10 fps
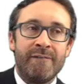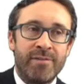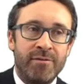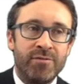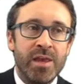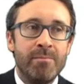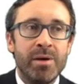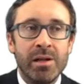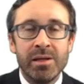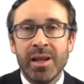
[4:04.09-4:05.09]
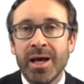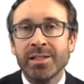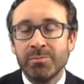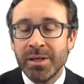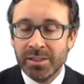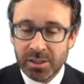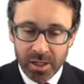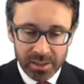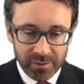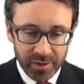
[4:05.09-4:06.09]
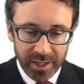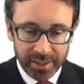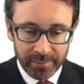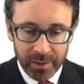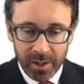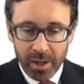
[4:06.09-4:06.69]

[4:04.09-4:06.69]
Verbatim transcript: 15 million has been certified.